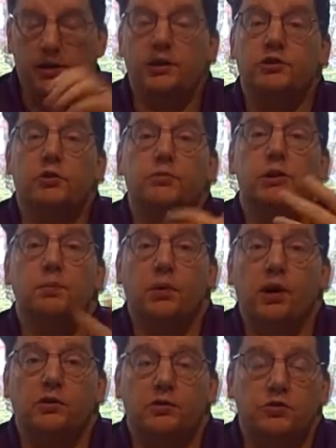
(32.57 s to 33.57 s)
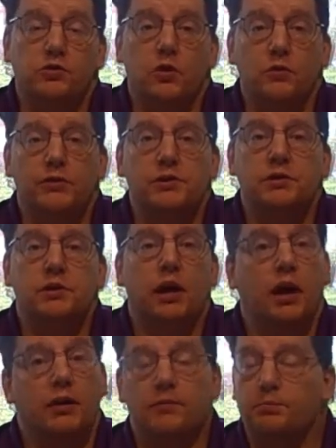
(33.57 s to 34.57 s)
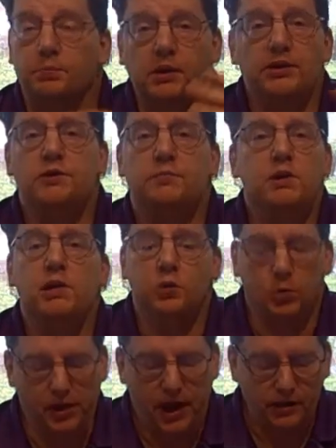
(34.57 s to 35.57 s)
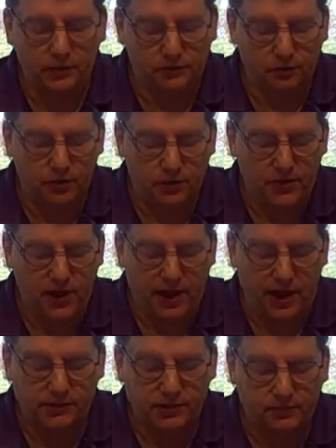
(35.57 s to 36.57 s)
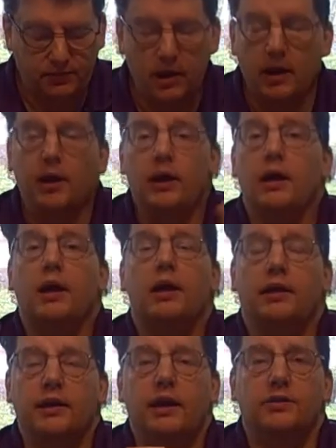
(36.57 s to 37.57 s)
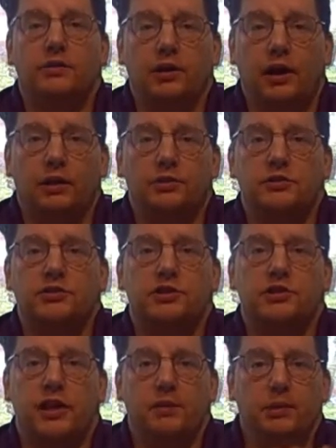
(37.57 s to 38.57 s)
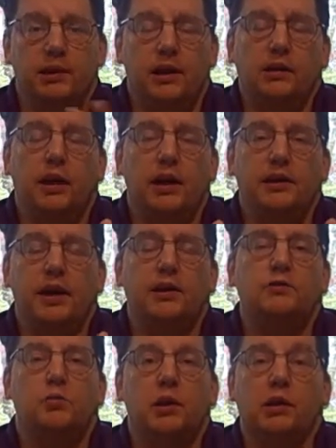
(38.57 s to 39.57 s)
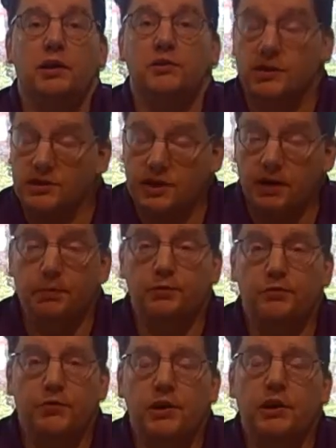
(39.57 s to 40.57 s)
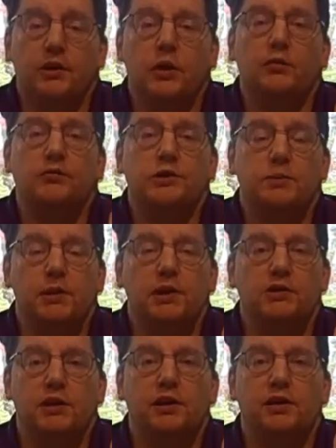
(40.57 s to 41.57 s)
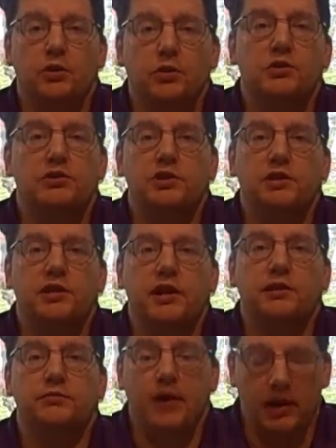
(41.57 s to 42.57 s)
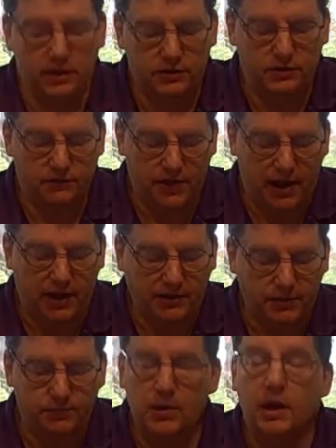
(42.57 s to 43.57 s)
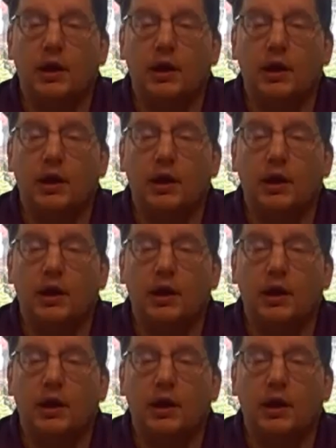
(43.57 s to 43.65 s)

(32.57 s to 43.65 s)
In terms of the product or service, please be creative with that. And again, there's a sample outline as well as a sample video of the speech, and I encourage you to take advantage of that.